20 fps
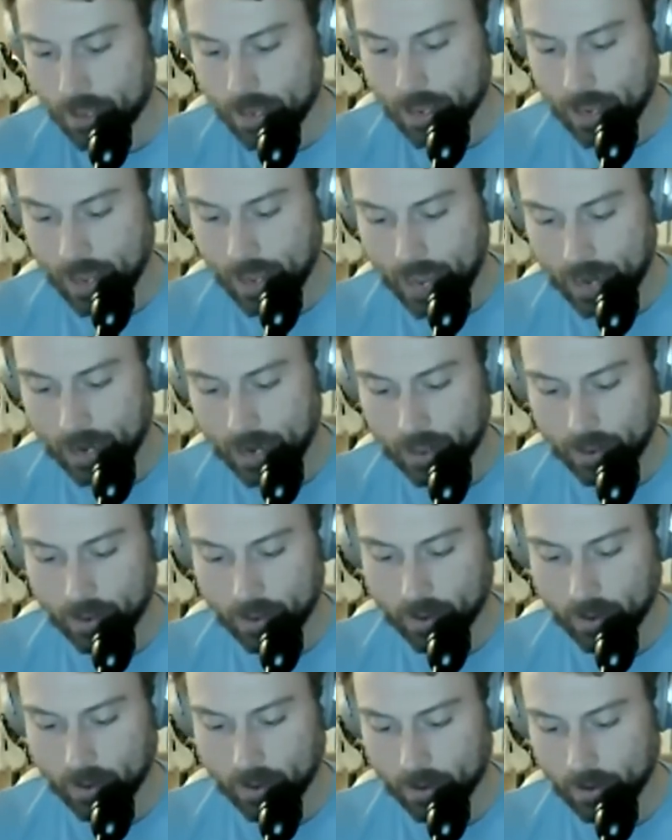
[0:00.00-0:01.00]
had
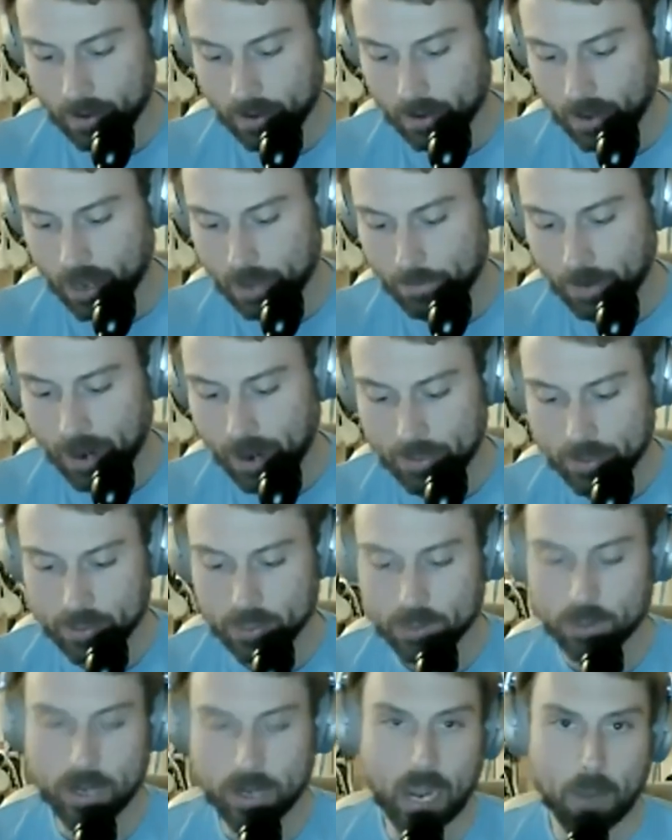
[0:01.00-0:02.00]
a
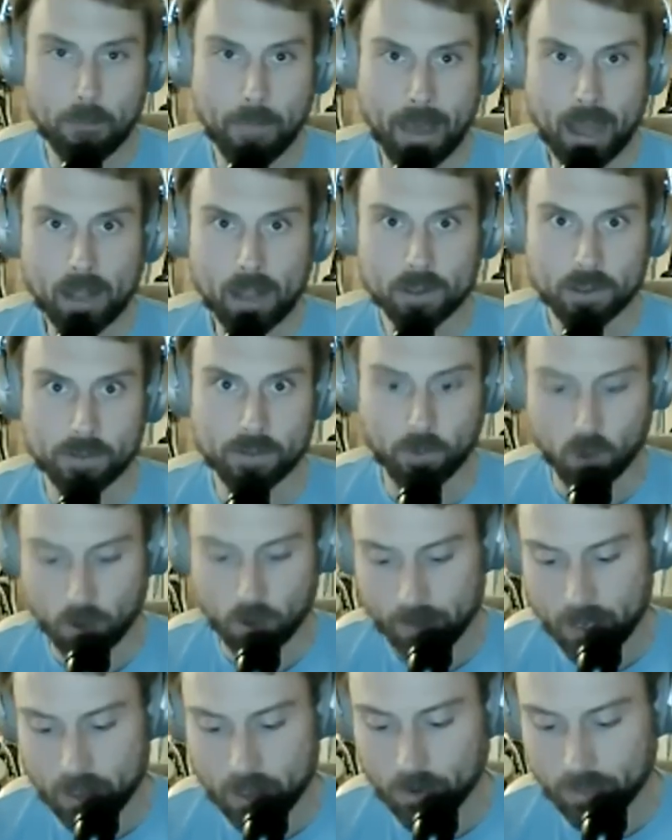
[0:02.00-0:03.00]
hypothesis on how mountains
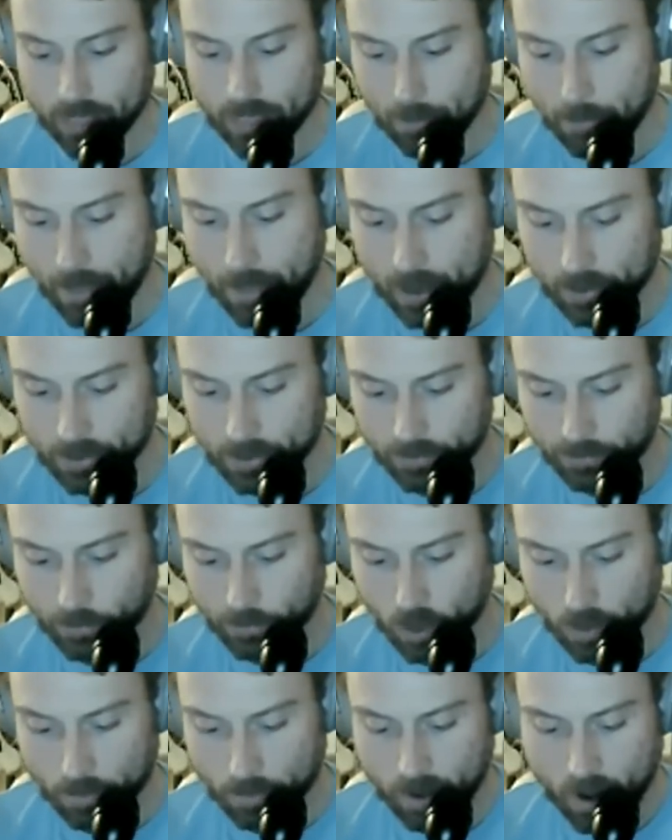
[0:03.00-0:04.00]
formed. He thought that mountains
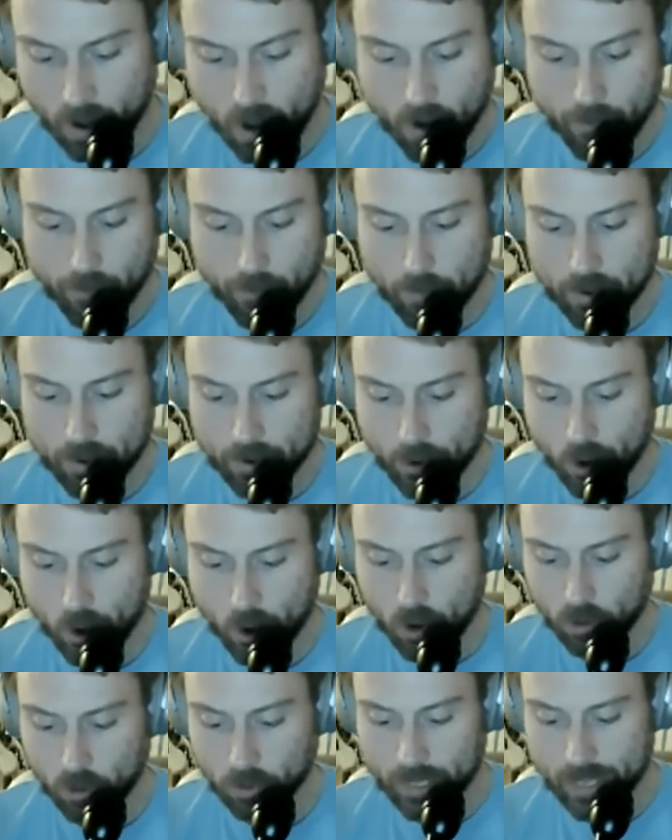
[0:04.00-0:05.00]
formed from
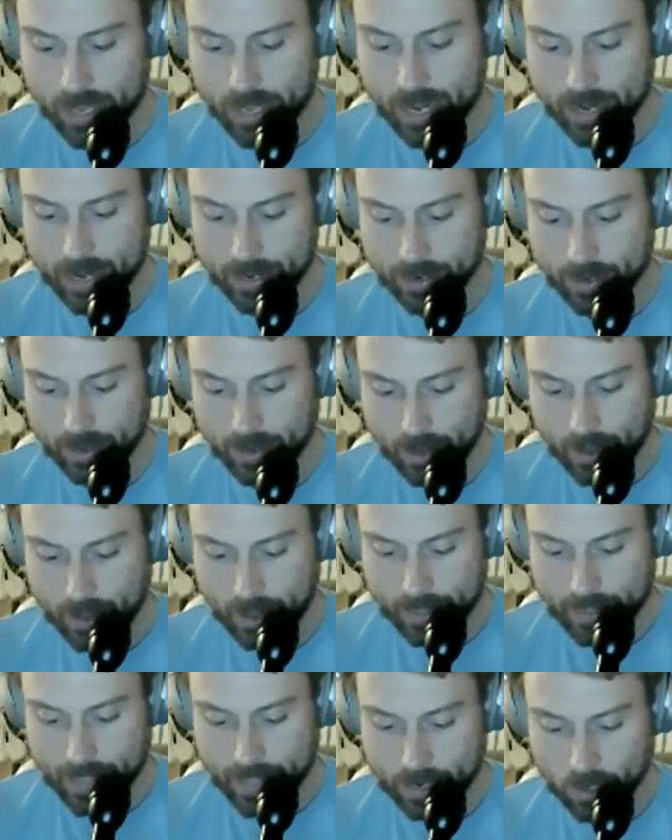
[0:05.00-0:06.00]
internal heat
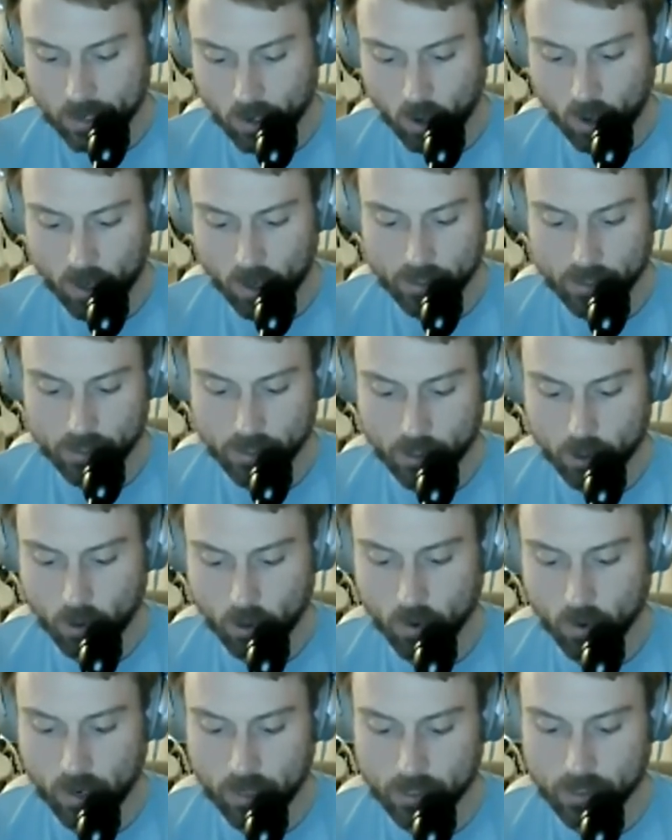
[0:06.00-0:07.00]
that caused the
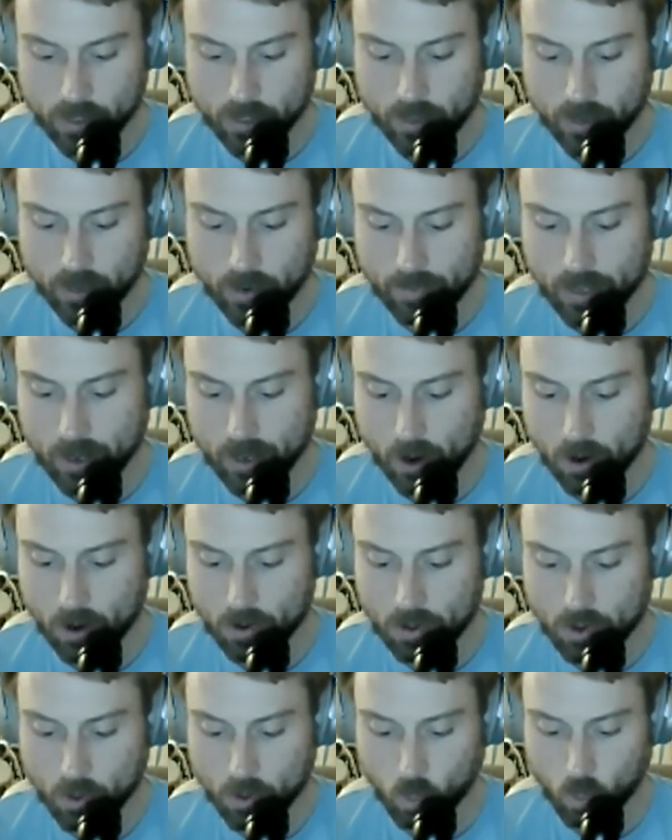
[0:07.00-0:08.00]
crust of the
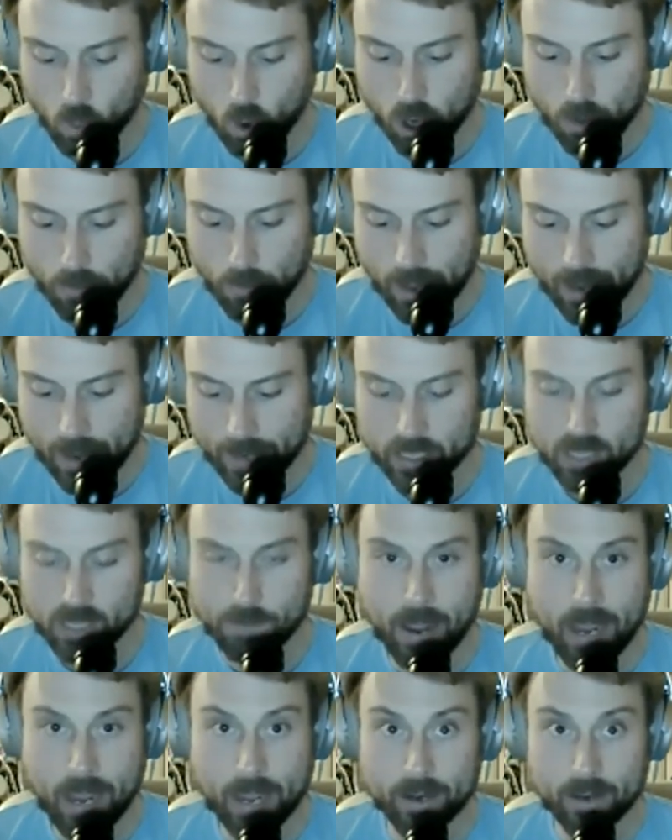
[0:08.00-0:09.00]
earth to warm and
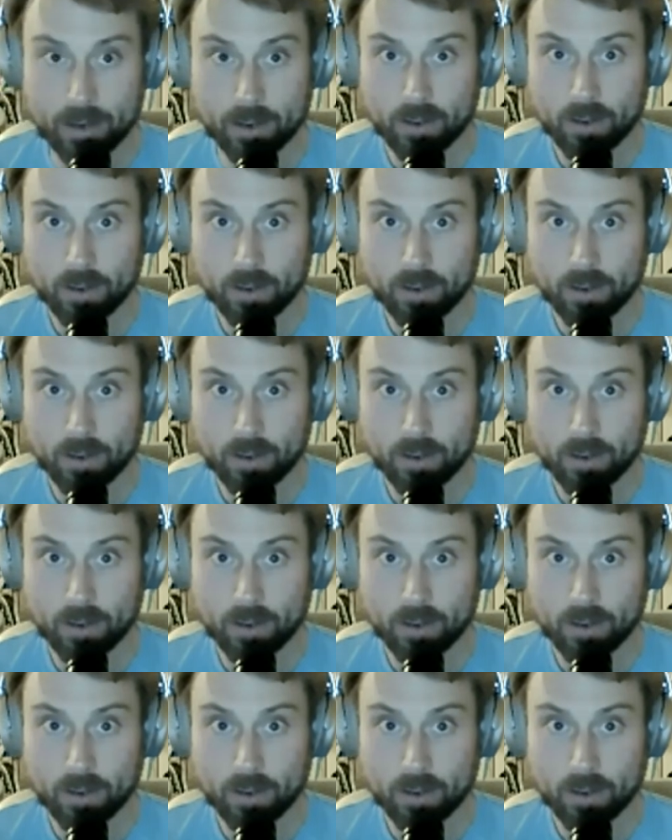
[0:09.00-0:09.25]
expand.